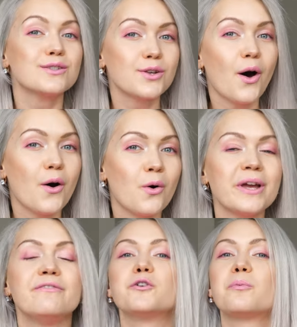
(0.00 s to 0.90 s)
So
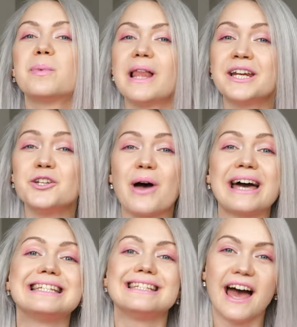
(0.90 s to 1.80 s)
if you're planning to
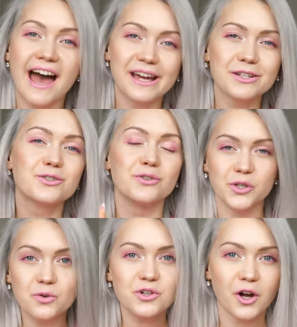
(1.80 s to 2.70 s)
add text to
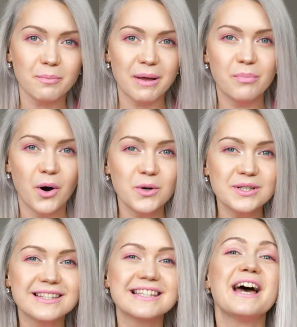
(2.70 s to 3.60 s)
your document
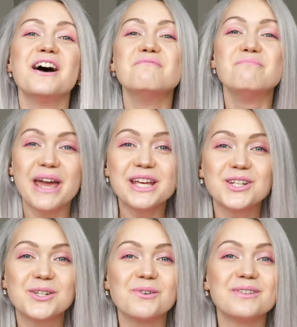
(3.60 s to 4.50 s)
posts, make
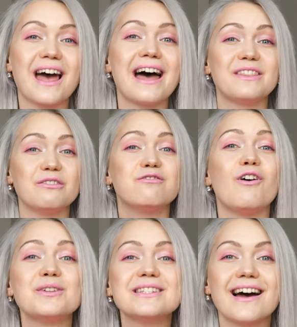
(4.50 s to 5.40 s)
sure that the
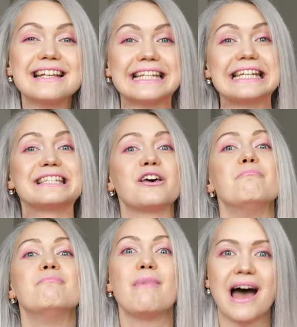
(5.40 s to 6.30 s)
font size is
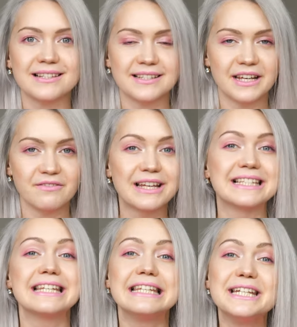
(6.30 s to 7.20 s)
massive
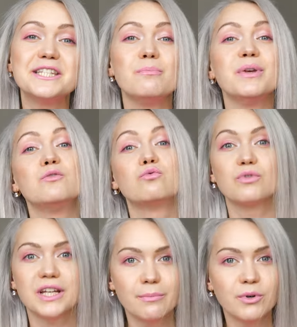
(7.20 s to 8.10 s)
because it needs to be
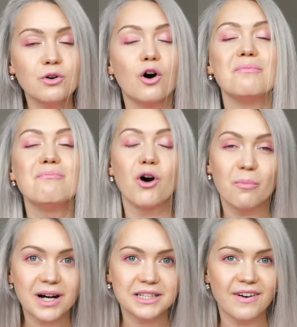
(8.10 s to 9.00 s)
readable on
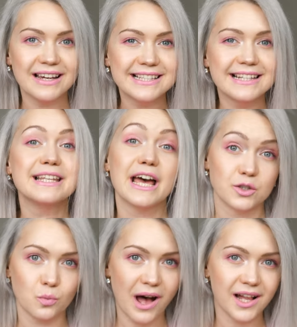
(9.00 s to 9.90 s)
mobile devices
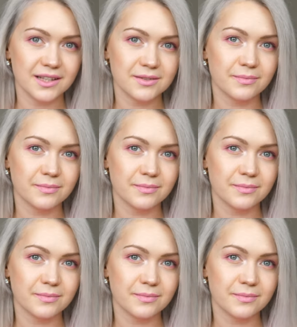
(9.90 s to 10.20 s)
as well.